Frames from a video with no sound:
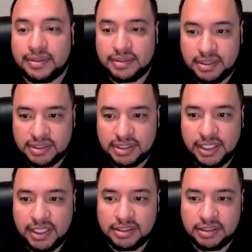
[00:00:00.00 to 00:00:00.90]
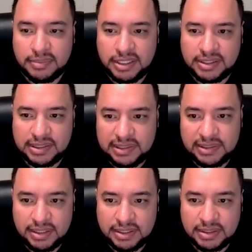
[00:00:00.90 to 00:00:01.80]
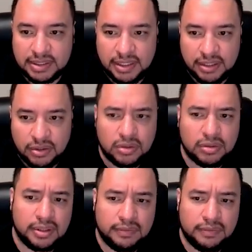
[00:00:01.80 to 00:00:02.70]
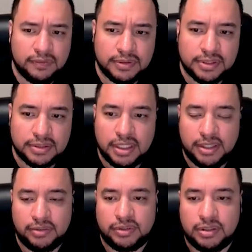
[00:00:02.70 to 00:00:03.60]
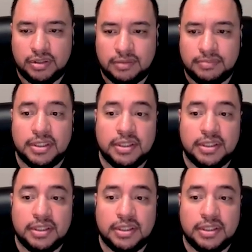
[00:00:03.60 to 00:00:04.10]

Just in case somebody sees this and they go, oh, get firstsales.io.com,